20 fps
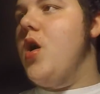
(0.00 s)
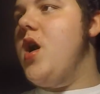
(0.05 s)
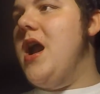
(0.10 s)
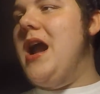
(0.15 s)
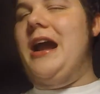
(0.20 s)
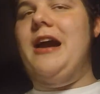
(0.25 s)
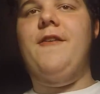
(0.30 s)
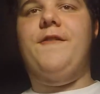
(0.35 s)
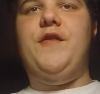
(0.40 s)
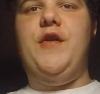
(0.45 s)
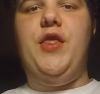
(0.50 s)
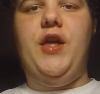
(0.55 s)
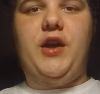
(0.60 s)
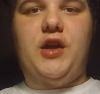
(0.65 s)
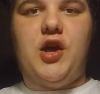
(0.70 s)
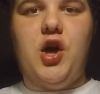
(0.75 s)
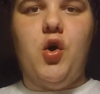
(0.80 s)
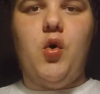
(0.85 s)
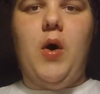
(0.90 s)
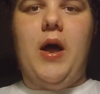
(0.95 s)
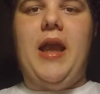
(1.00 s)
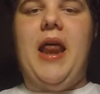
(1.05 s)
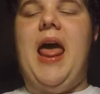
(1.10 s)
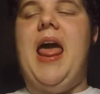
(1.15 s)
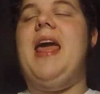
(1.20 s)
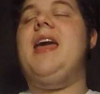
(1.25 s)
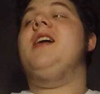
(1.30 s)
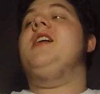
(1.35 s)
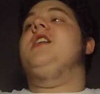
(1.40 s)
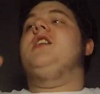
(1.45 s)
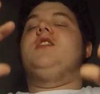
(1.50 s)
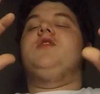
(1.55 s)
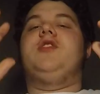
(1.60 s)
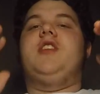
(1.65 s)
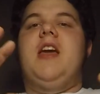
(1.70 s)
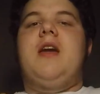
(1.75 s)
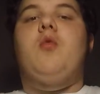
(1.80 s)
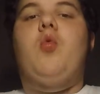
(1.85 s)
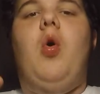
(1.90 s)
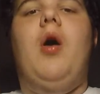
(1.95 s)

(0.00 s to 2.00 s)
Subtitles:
We're here for the Q&A, the